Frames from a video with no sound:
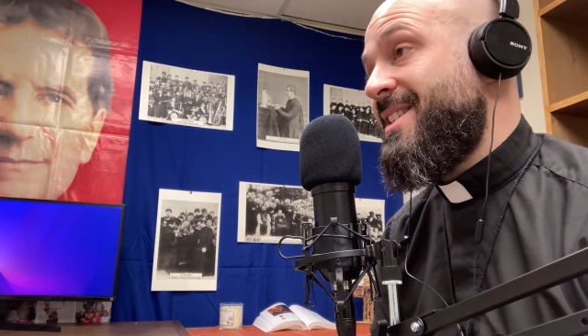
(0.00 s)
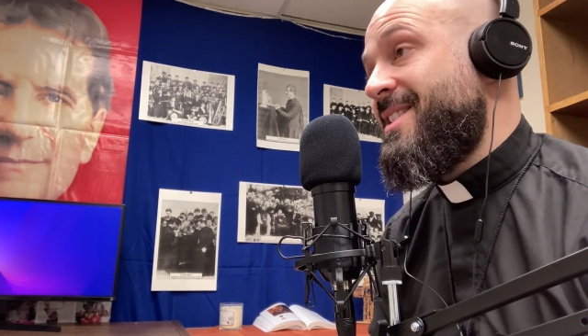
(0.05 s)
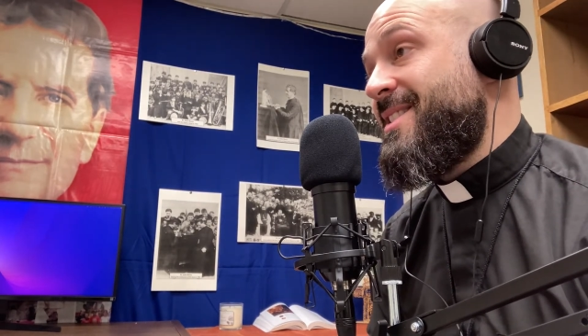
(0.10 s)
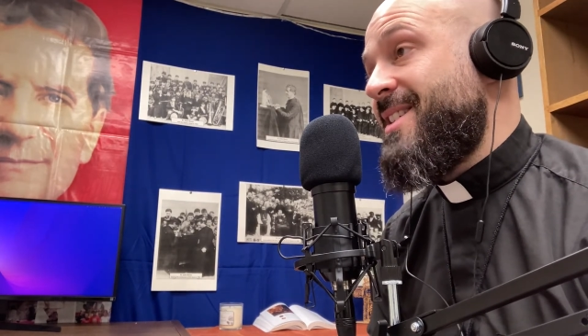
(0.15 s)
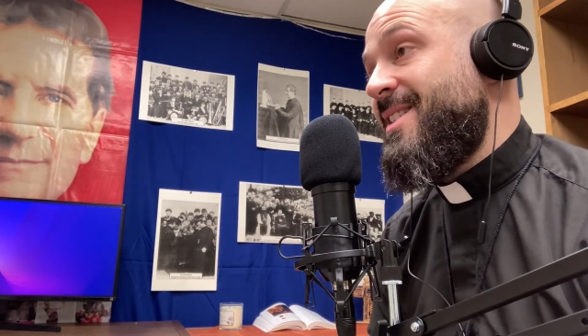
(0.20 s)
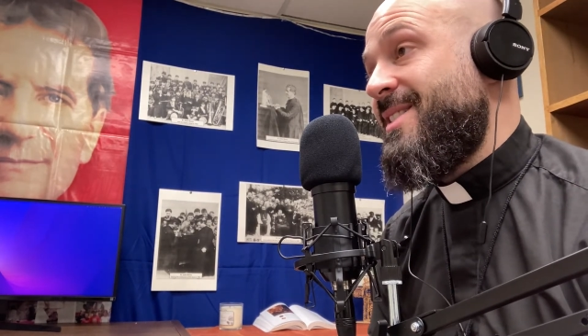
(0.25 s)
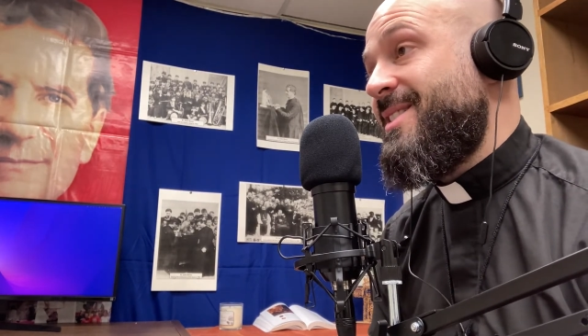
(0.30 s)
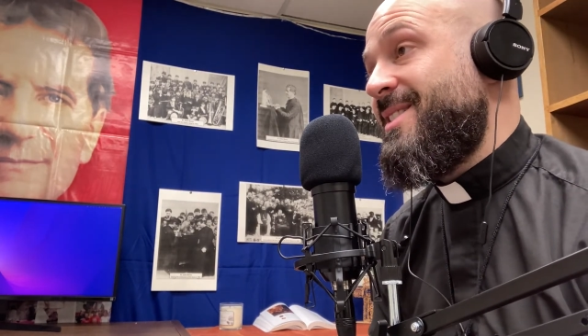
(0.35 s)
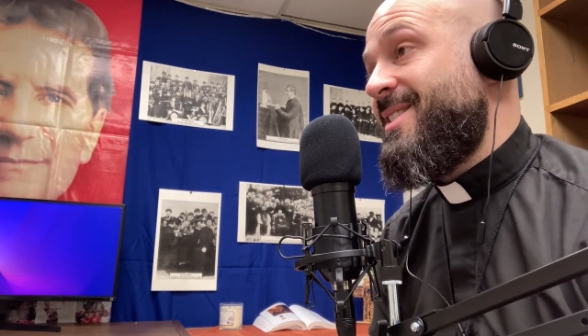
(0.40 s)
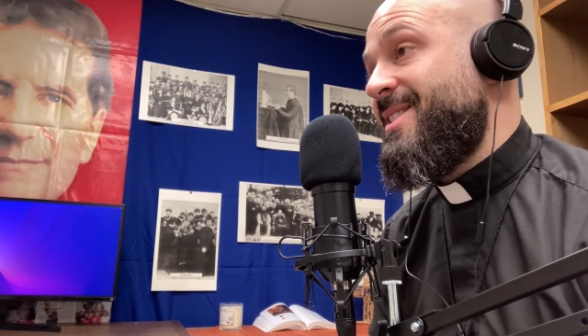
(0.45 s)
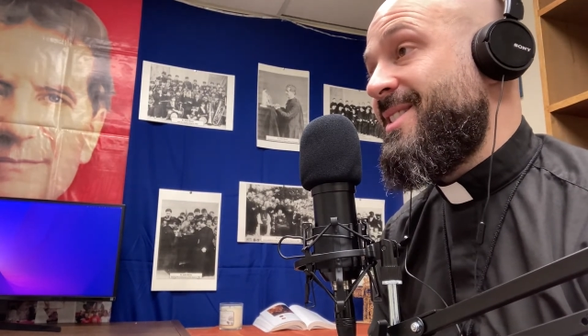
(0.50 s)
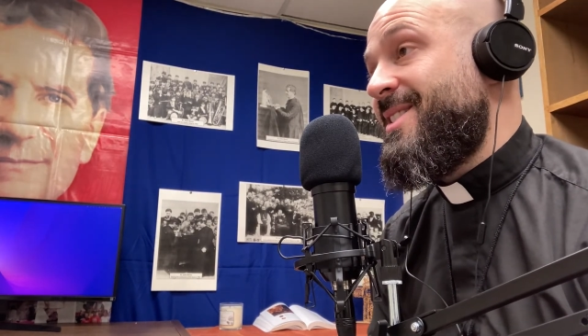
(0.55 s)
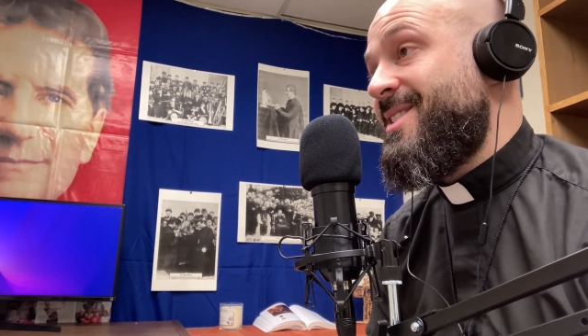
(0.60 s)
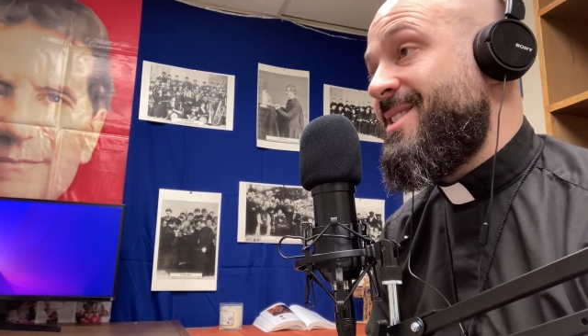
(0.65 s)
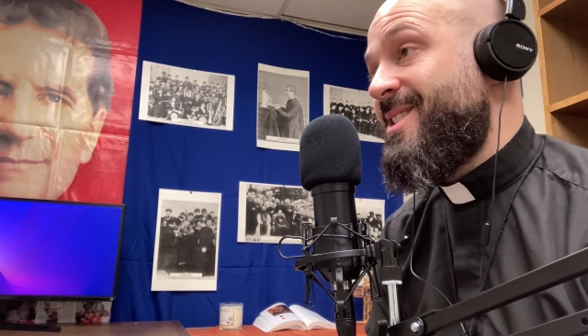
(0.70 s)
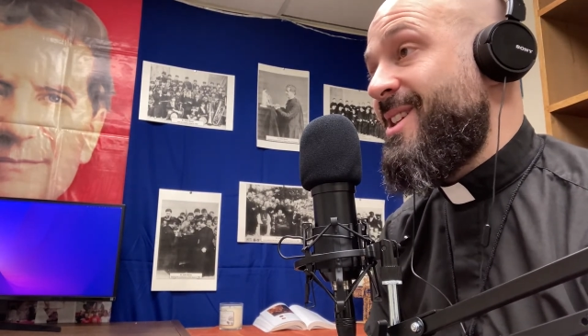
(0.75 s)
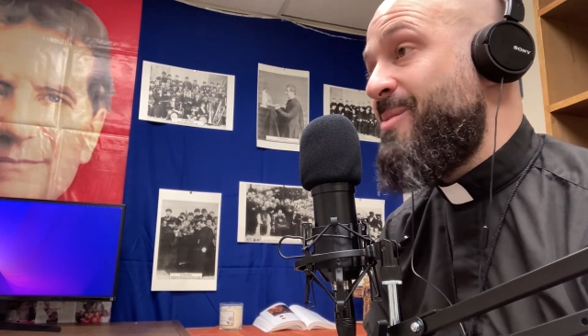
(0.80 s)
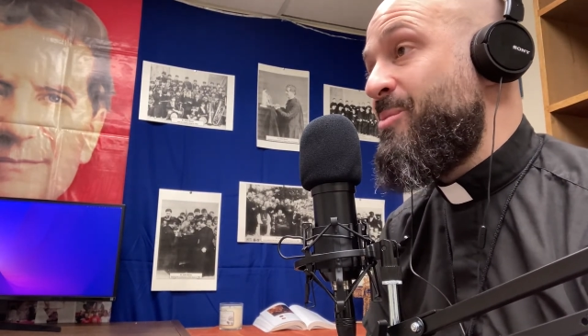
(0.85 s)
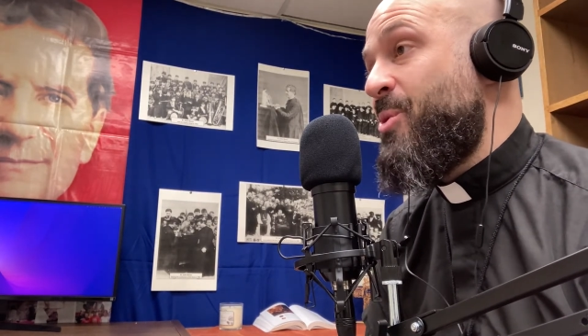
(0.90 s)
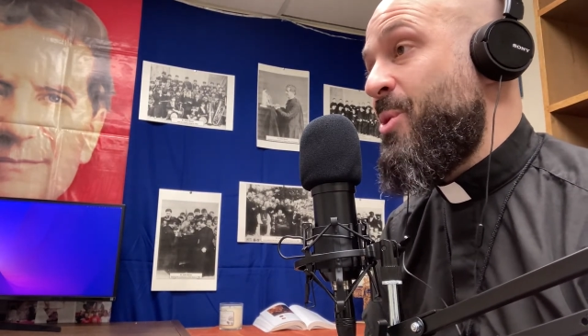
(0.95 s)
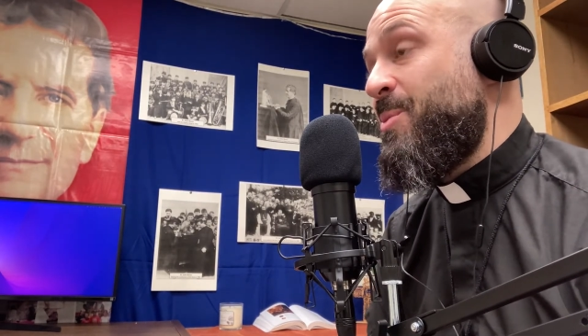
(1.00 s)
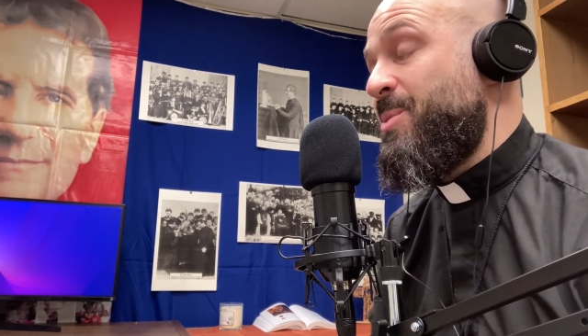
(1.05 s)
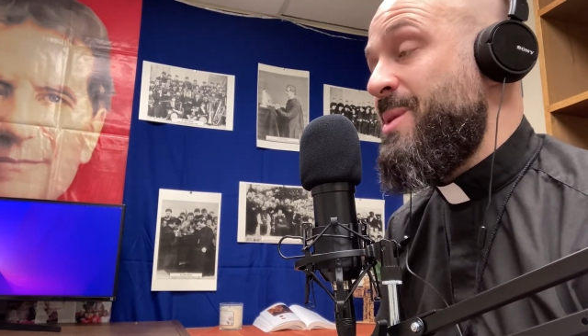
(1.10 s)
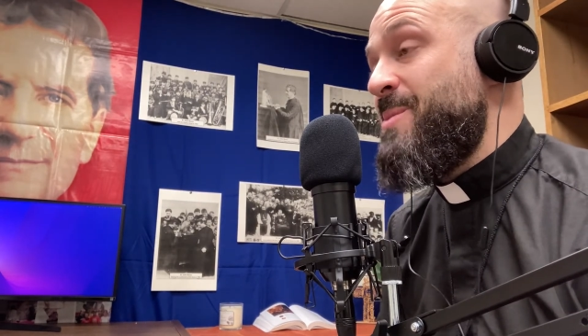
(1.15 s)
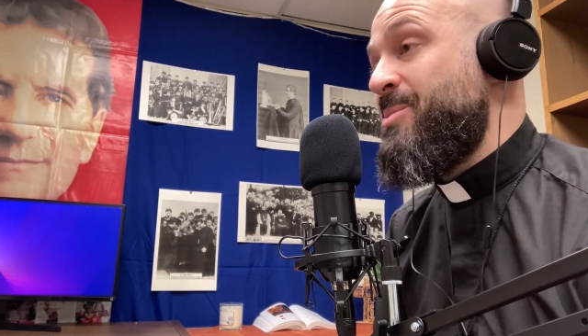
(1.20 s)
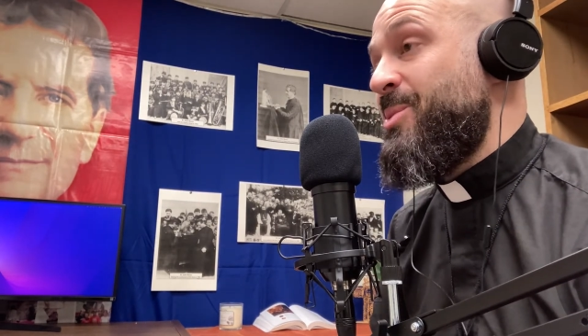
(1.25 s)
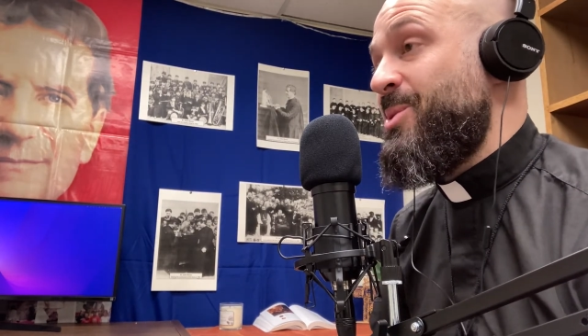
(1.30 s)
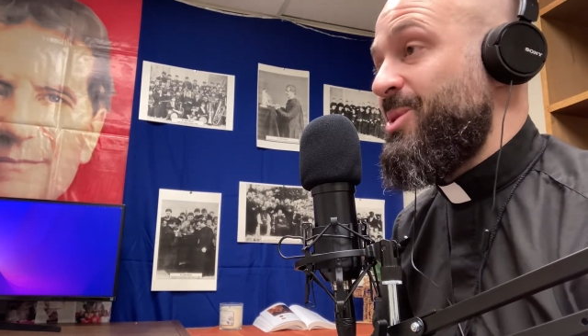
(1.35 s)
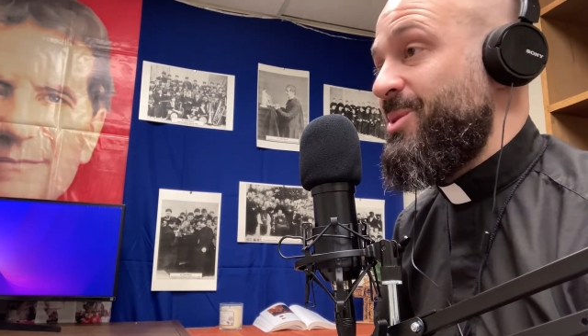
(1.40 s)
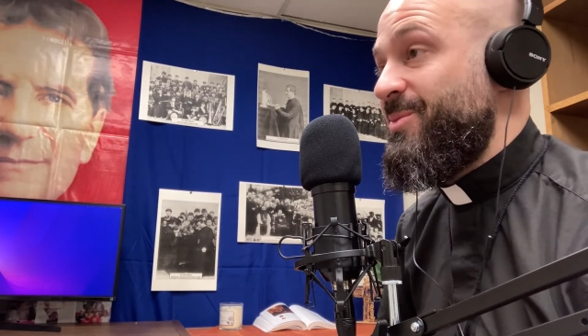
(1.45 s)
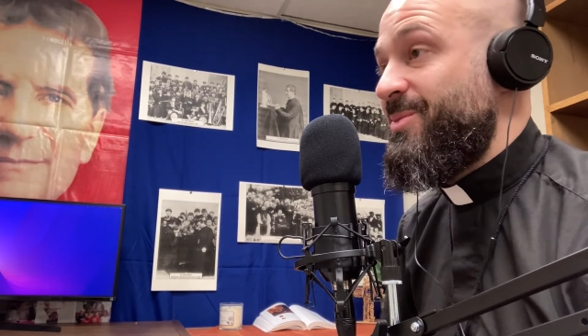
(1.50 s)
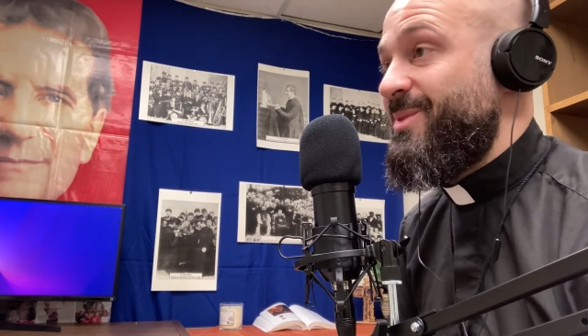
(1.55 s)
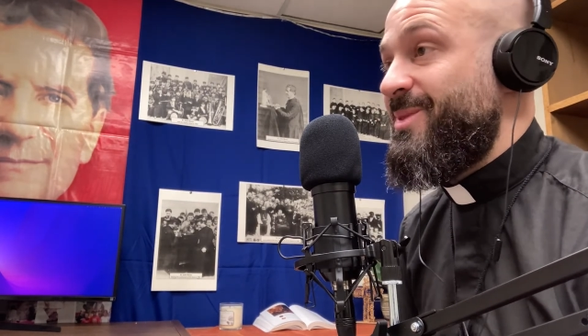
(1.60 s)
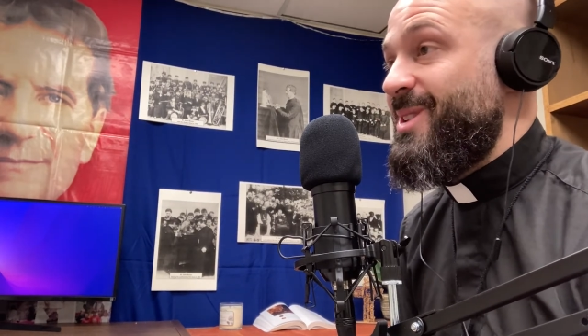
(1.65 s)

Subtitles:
send more people,